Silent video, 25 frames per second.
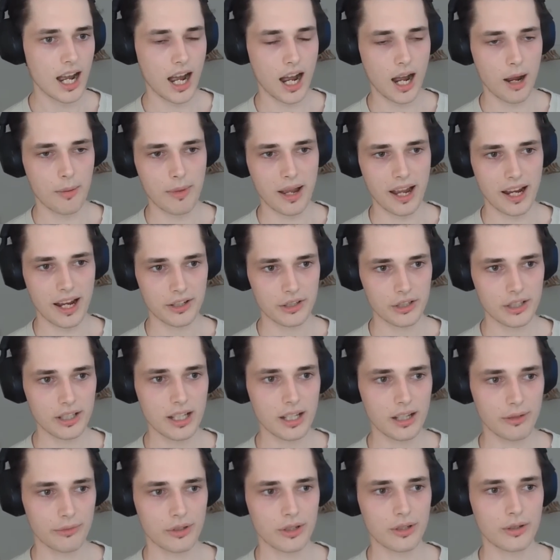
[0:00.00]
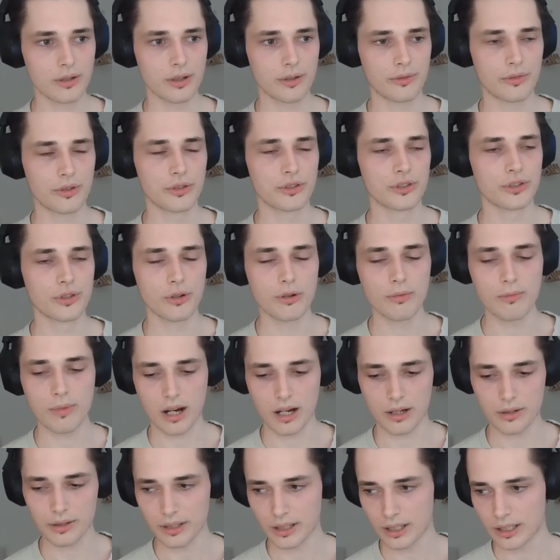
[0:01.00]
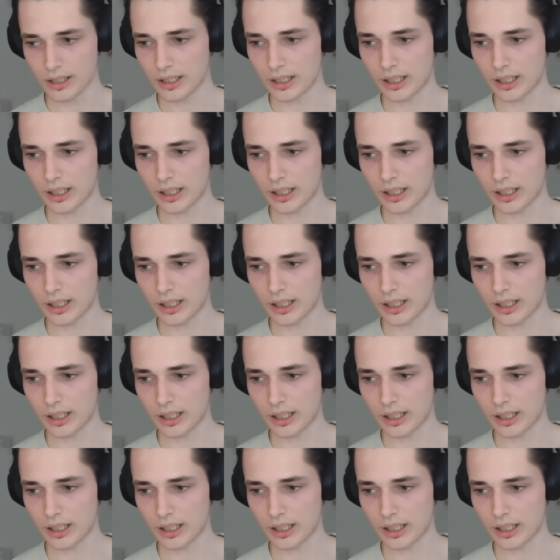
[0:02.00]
Actually, if you zoom out,